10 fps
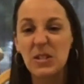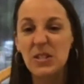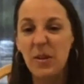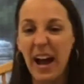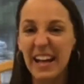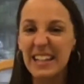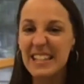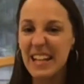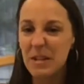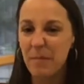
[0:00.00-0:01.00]
So I can
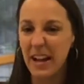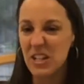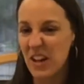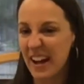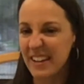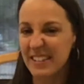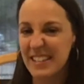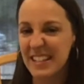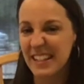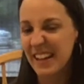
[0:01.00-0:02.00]
say to my child,
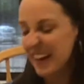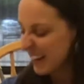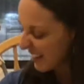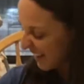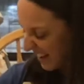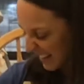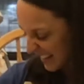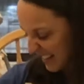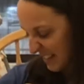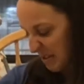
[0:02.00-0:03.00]
God
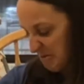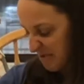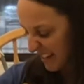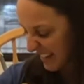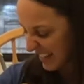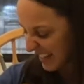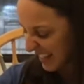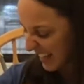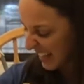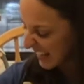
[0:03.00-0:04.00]
is so good.
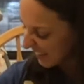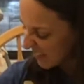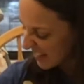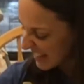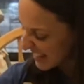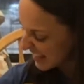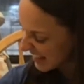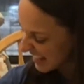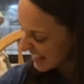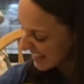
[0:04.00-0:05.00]
He gives us the
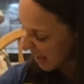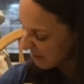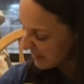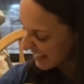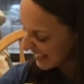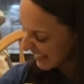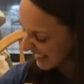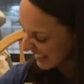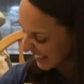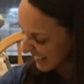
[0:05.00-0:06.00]
things that we
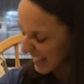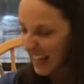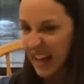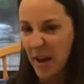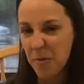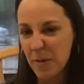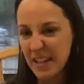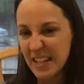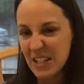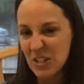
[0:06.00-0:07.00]
need, and we
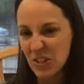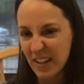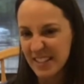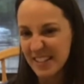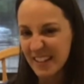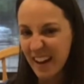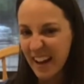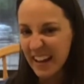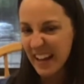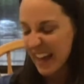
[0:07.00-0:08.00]
can trust
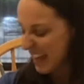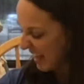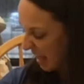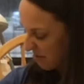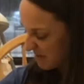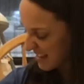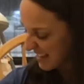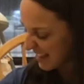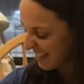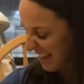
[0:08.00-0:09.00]
God and we
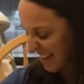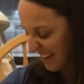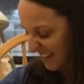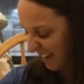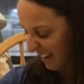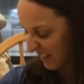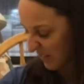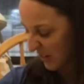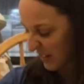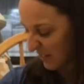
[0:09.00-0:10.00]
can thank God
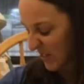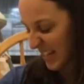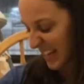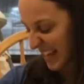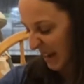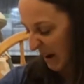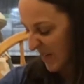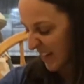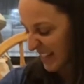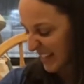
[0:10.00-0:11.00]
for, for taking care
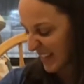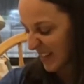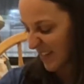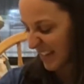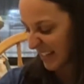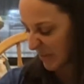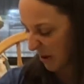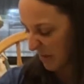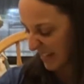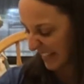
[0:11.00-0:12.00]
of us and giving us
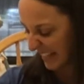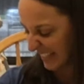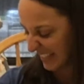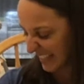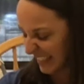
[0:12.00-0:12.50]
what we need.